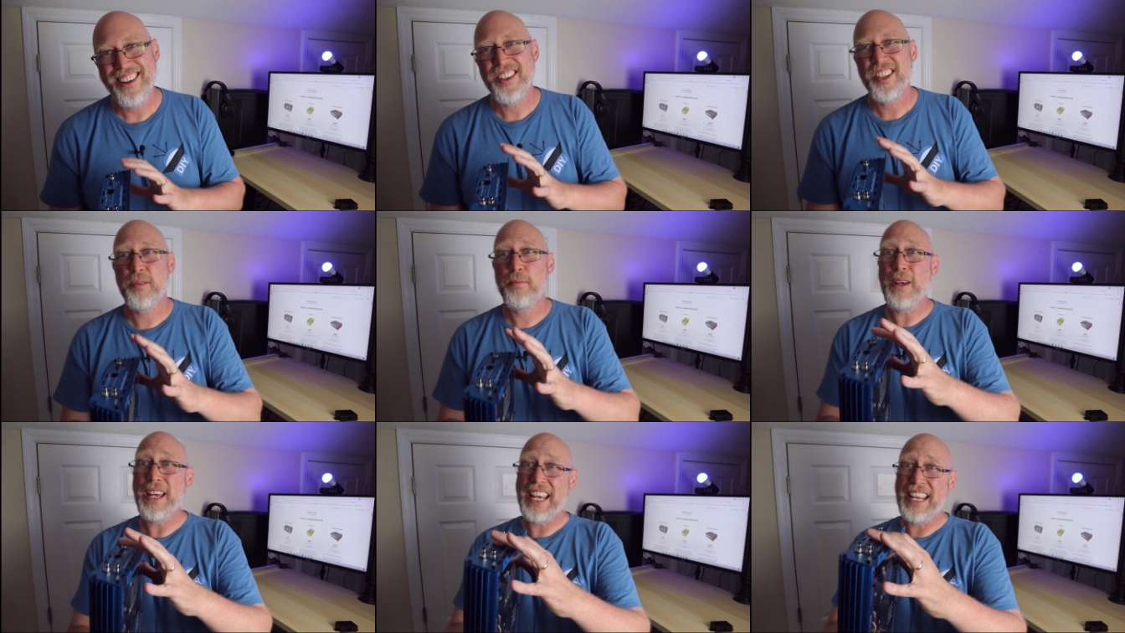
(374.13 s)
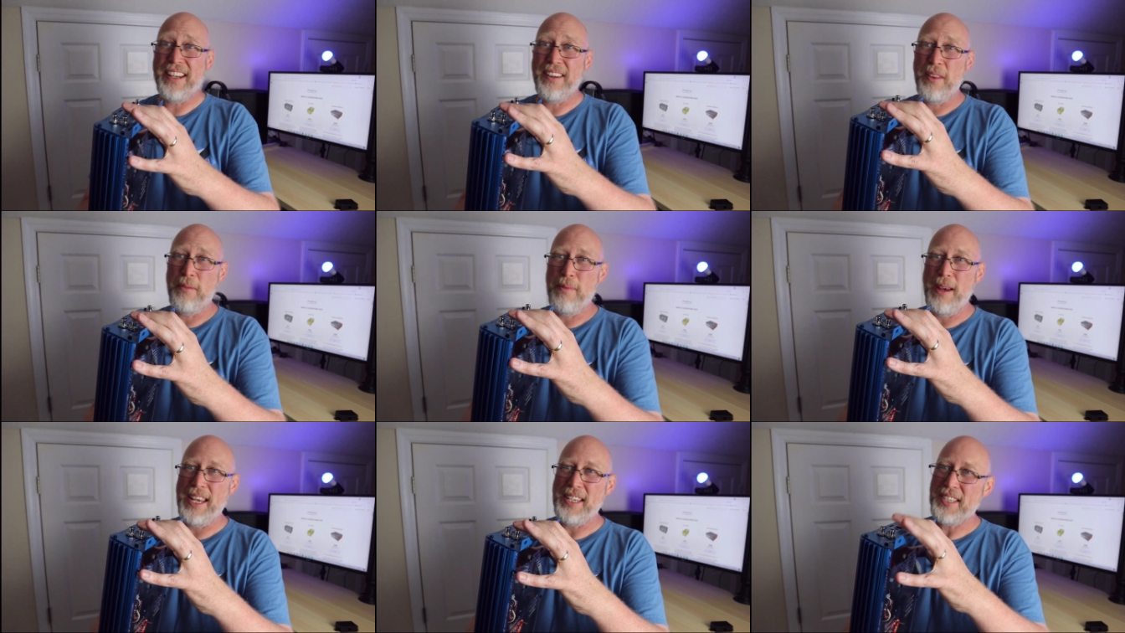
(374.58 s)
Speaking of
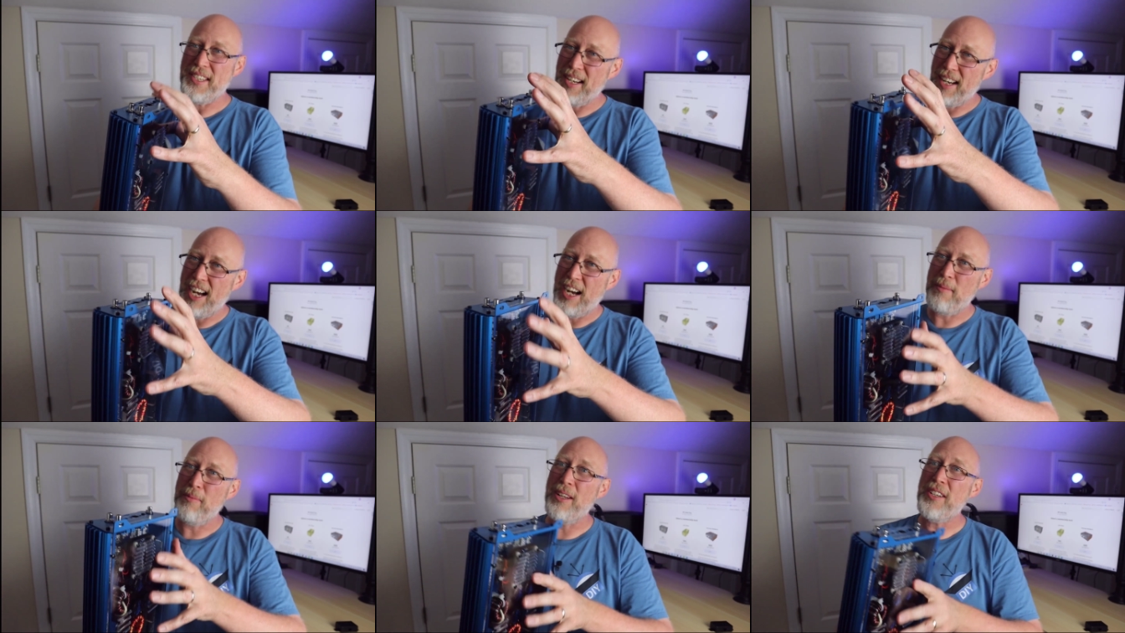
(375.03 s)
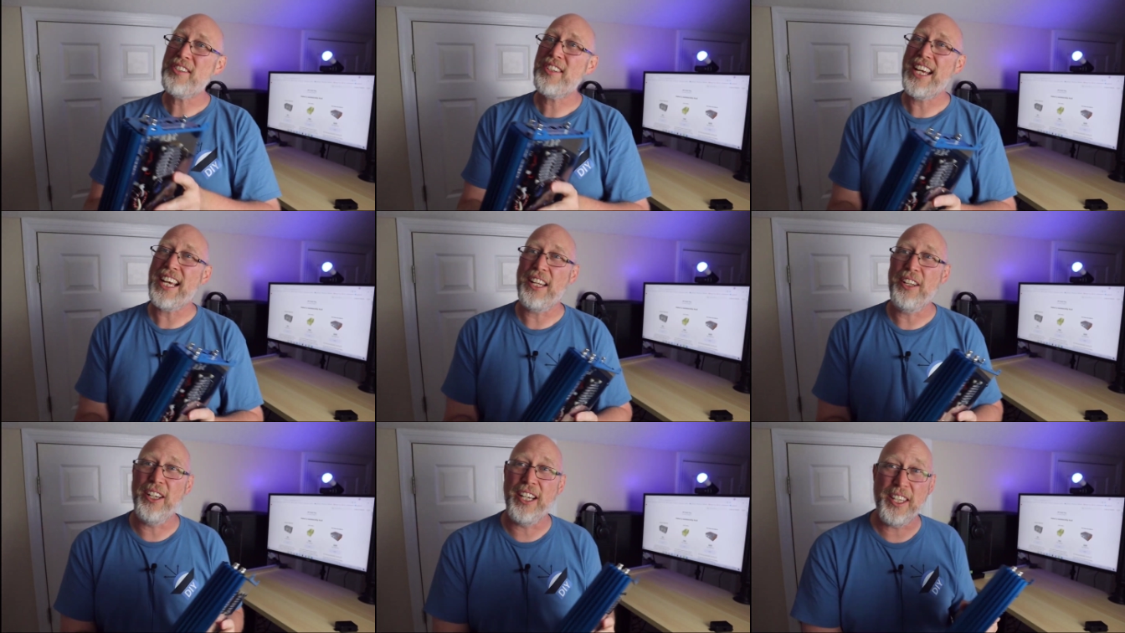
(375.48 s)
the bass knob, let's
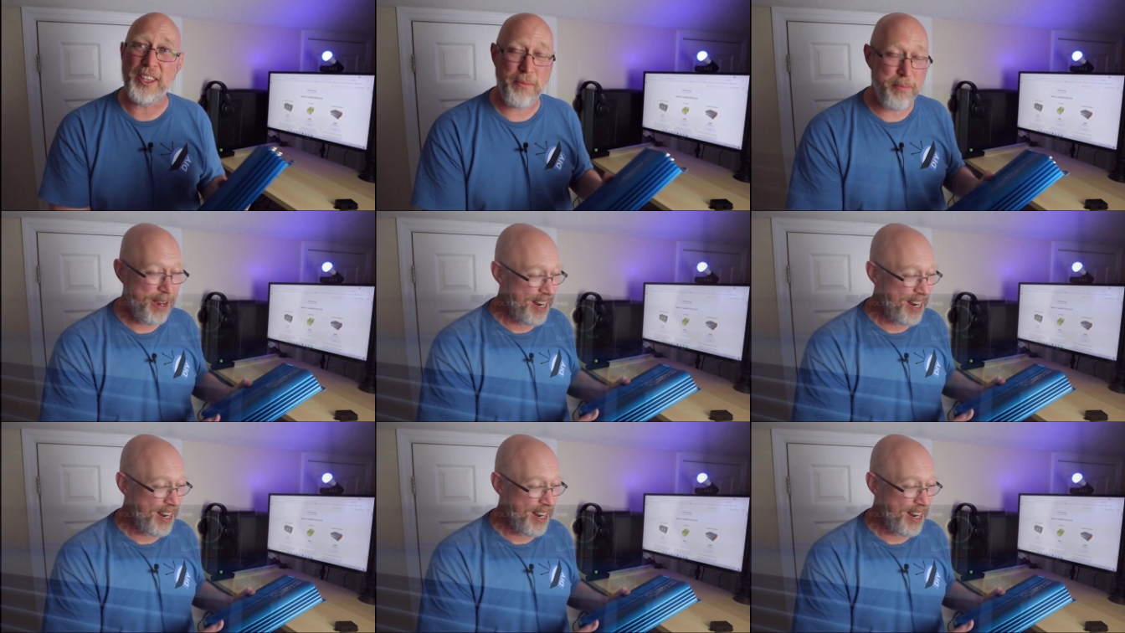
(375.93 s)
take a look at the